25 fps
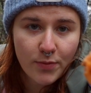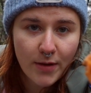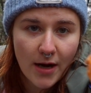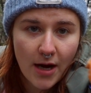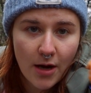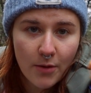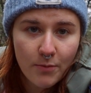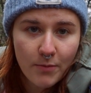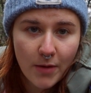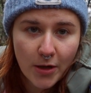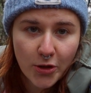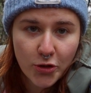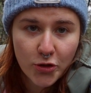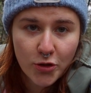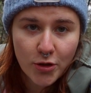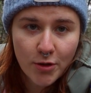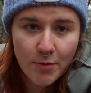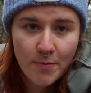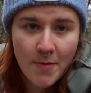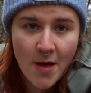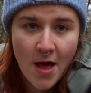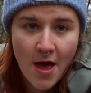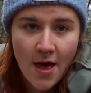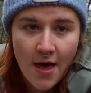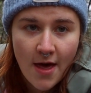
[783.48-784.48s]
brown
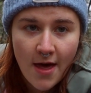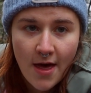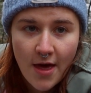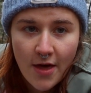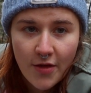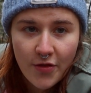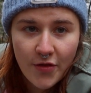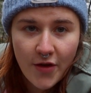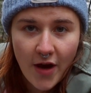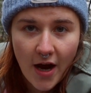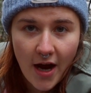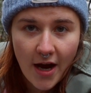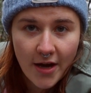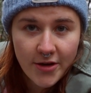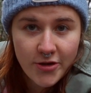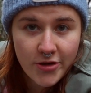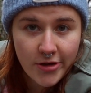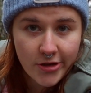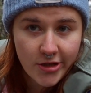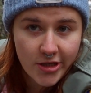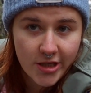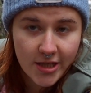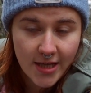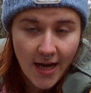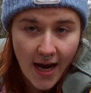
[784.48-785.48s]
mushroom, the
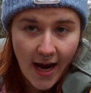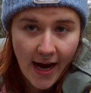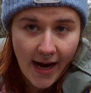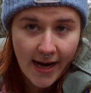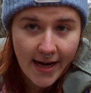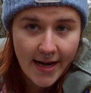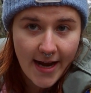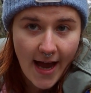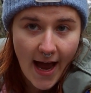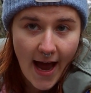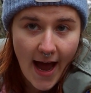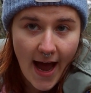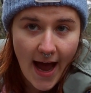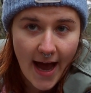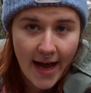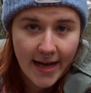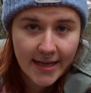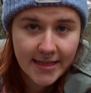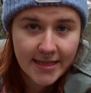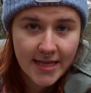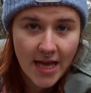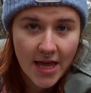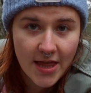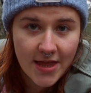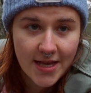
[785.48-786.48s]
underside
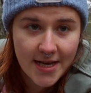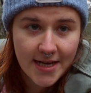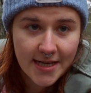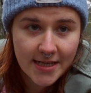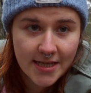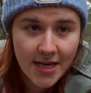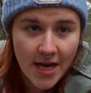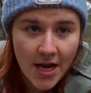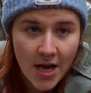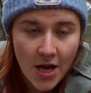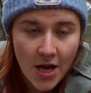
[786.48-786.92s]
has these